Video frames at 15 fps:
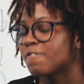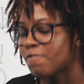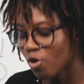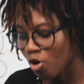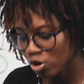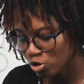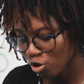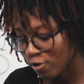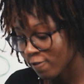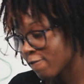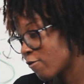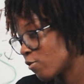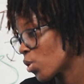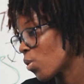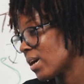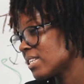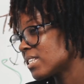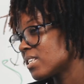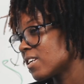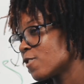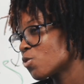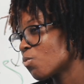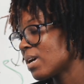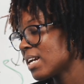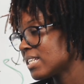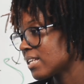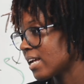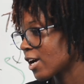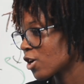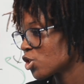focus on frequency. So what
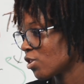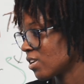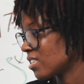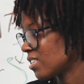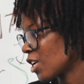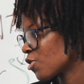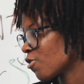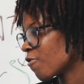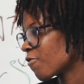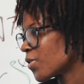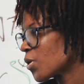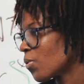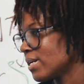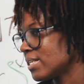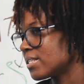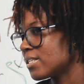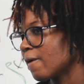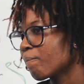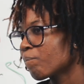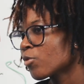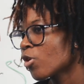is like transaction frequency